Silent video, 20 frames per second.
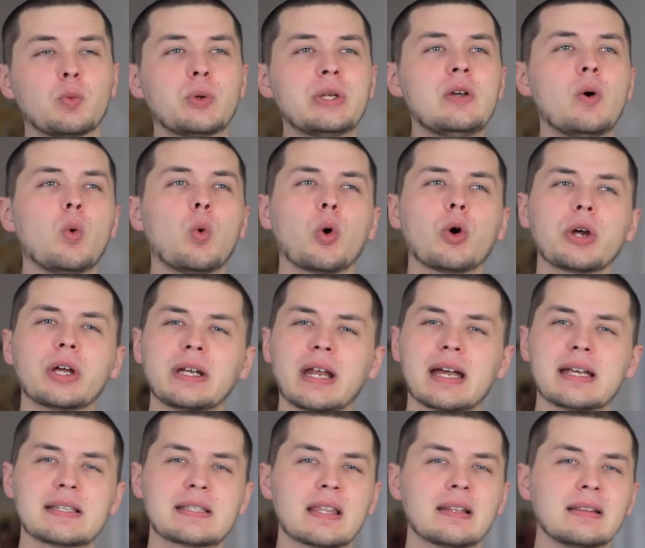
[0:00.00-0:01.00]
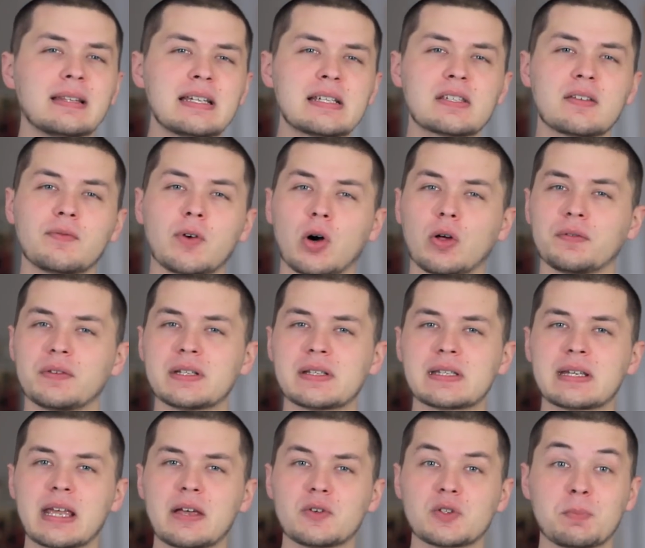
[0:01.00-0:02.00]
reorganized the list of all
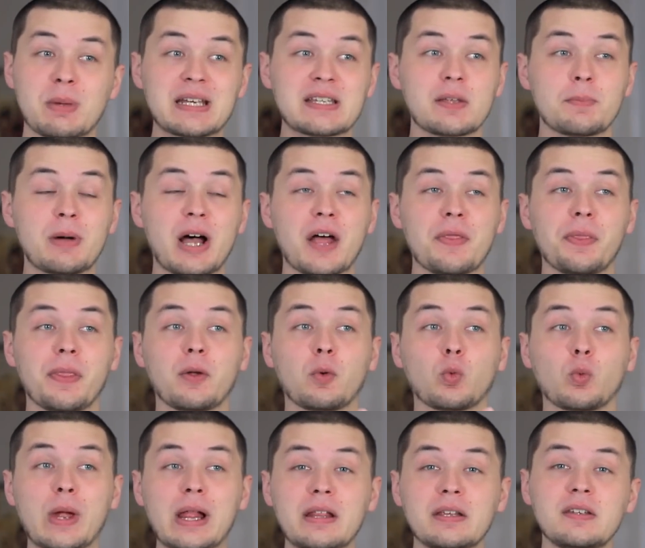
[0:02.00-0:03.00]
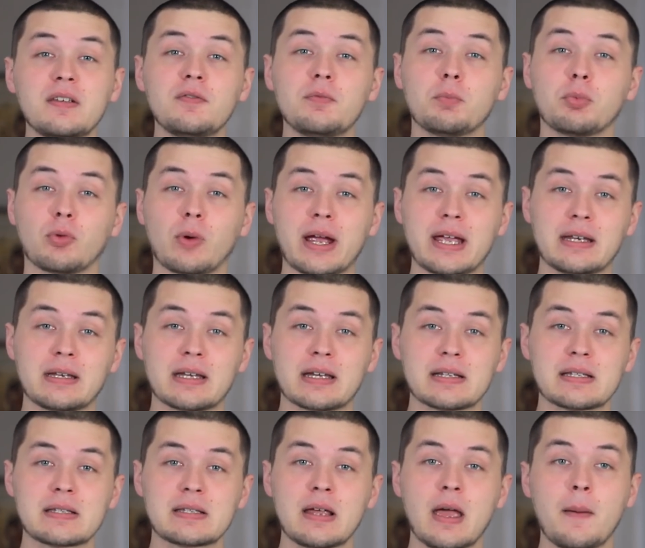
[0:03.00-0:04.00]
these scales based upon the relative
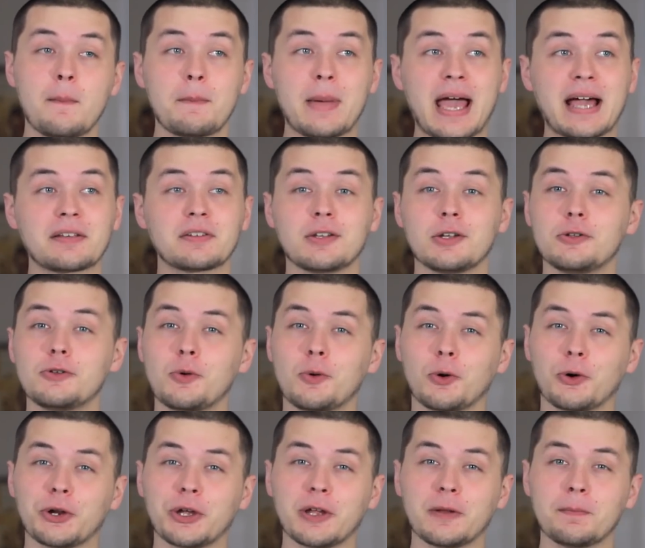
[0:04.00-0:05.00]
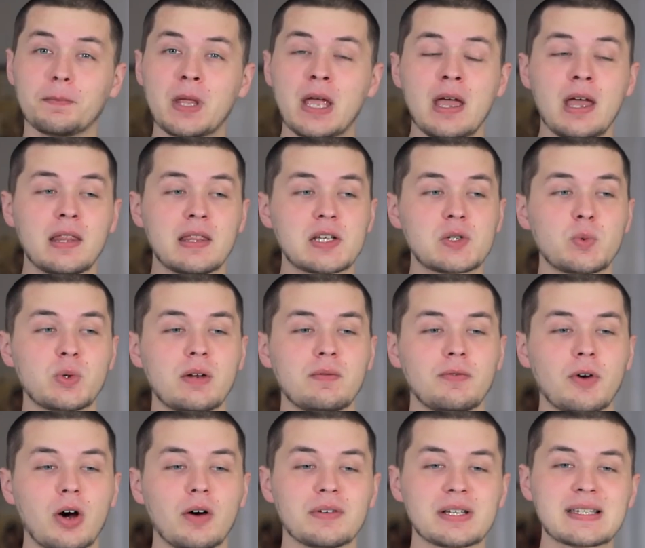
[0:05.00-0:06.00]
brightness back to Dorian. This would
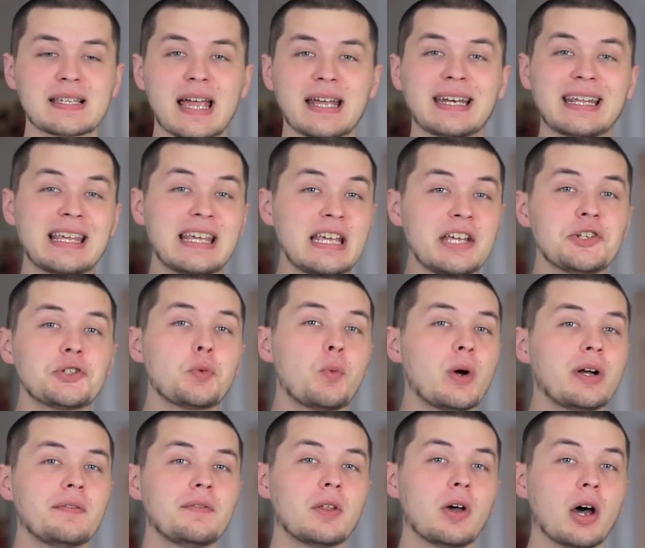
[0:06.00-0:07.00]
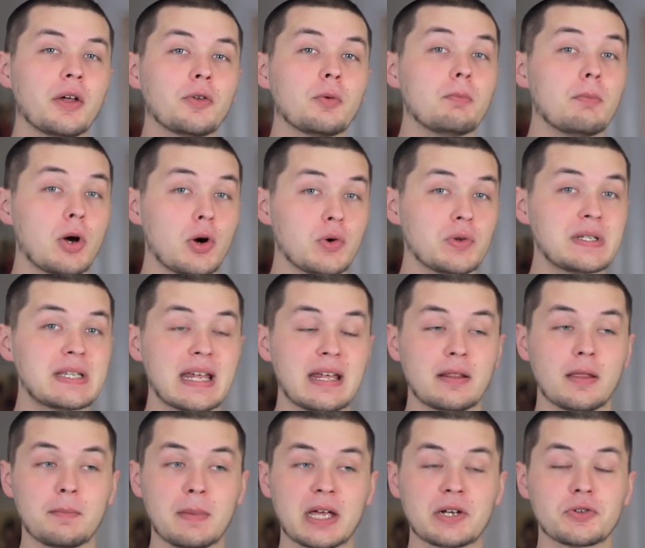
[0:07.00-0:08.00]
involve assigning each one of the other modes
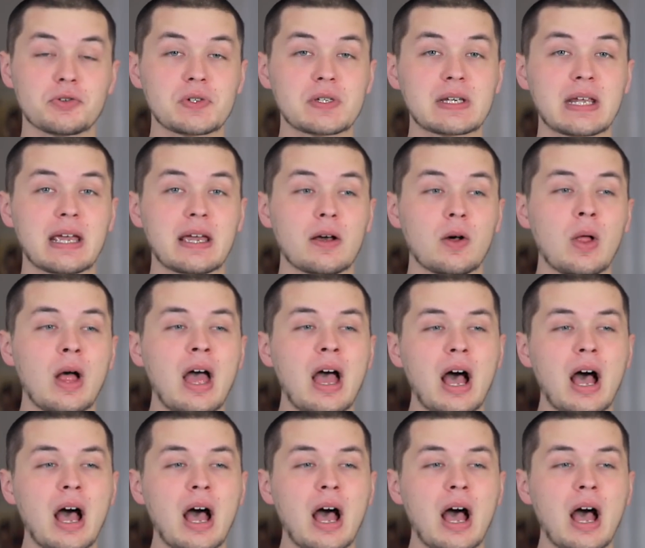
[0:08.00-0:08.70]
in the major scale